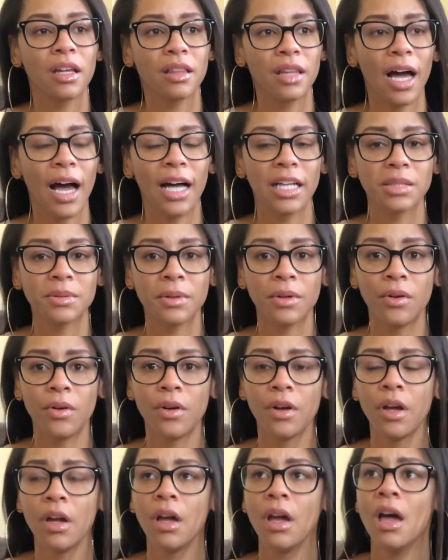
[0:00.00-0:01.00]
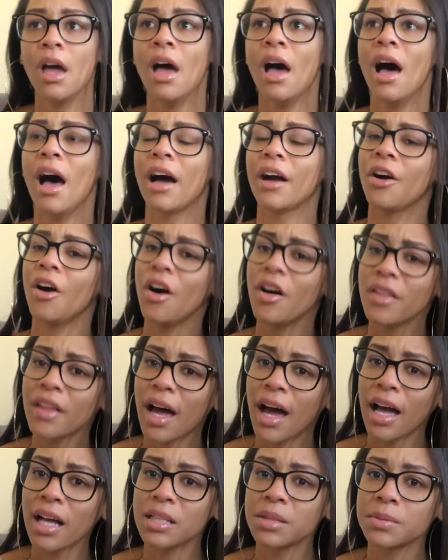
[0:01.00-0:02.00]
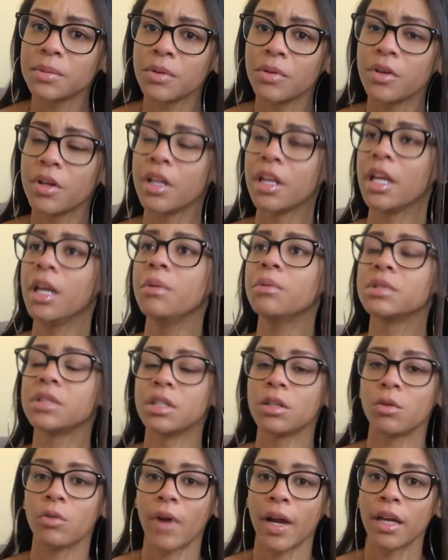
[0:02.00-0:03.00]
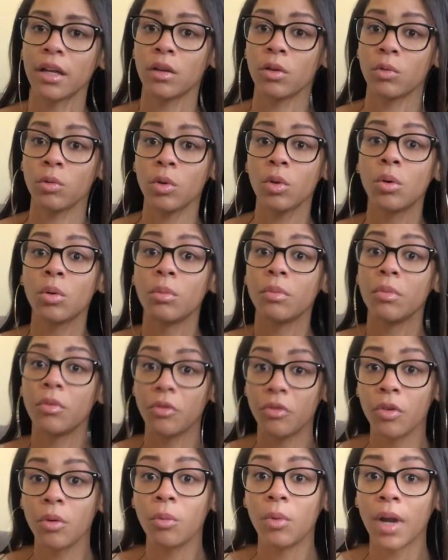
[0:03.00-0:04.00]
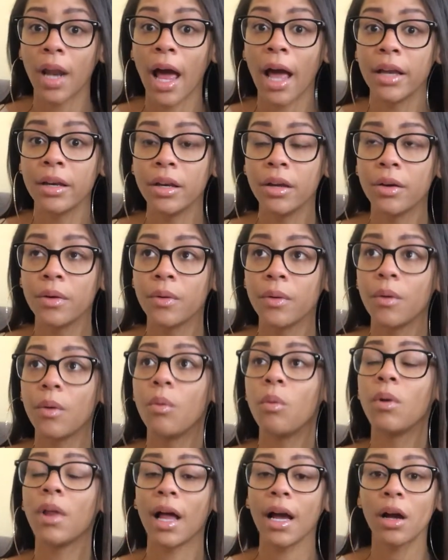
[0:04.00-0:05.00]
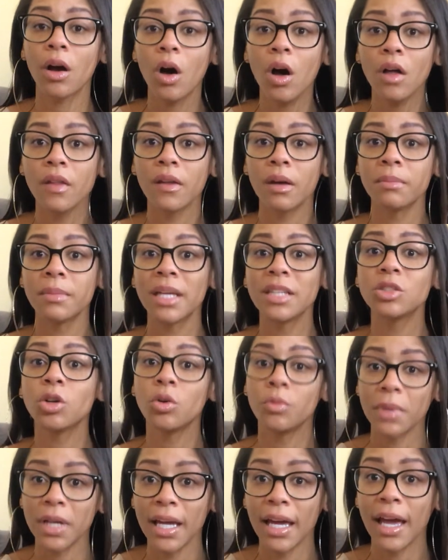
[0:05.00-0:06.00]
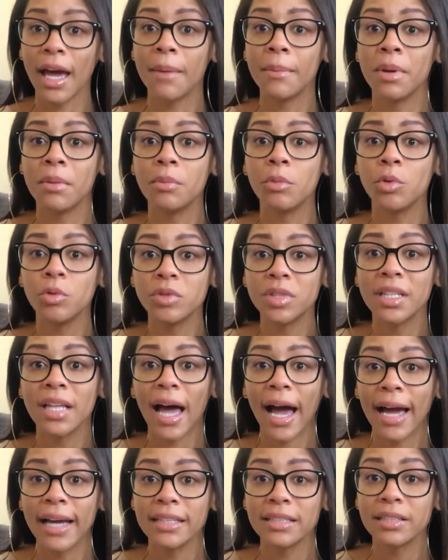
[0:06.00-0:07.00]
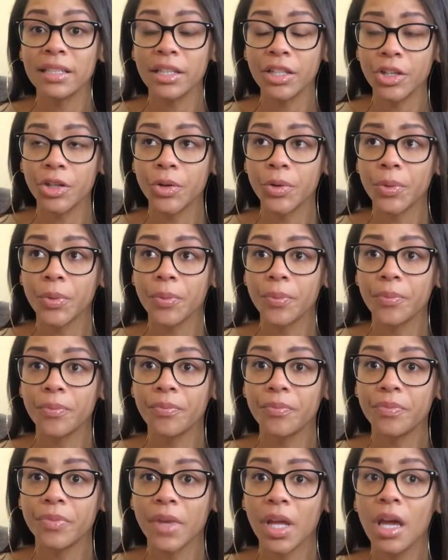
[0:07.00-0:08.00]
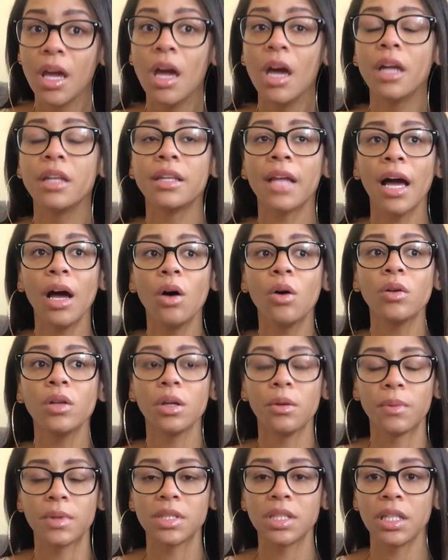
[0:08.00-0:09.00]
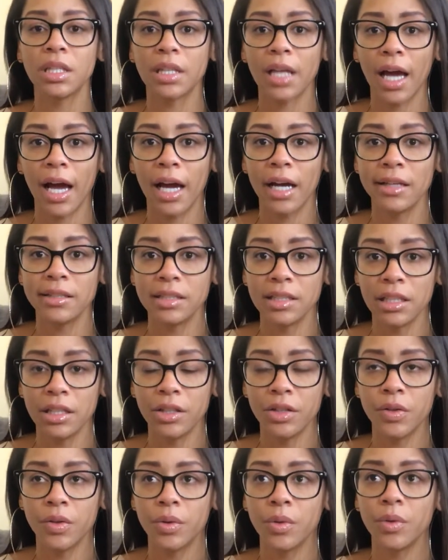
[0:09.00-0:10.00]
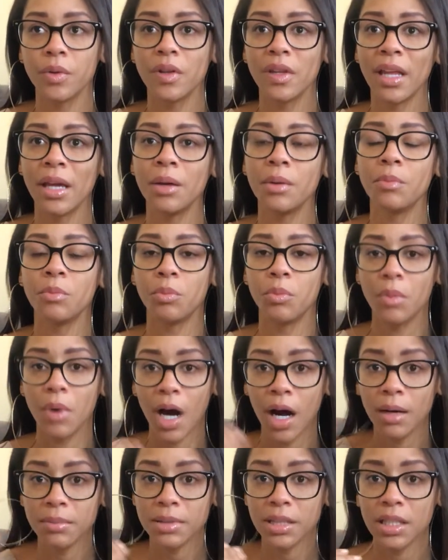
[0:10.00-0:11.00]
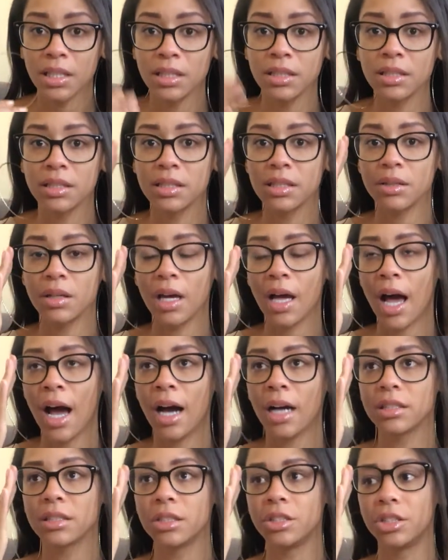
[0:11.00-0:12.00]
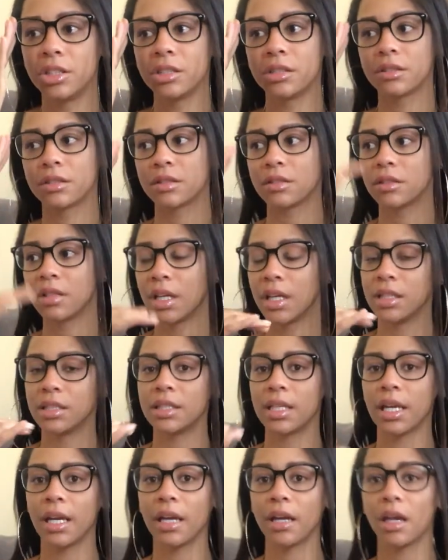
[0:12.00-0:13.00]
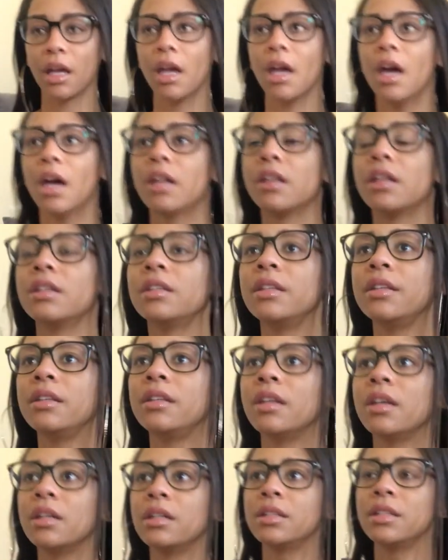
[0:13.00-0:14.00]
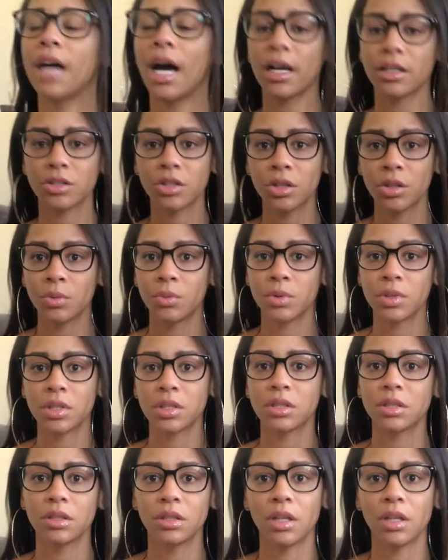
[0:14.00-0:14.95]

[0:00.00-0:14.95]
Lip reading: hospital. I called the hospital and he was in a regular room from what I knew. Well, I called them. They told me he had been moved to the ICU. Not only was he in the ICU, they upped his oxygen intake. The doctor was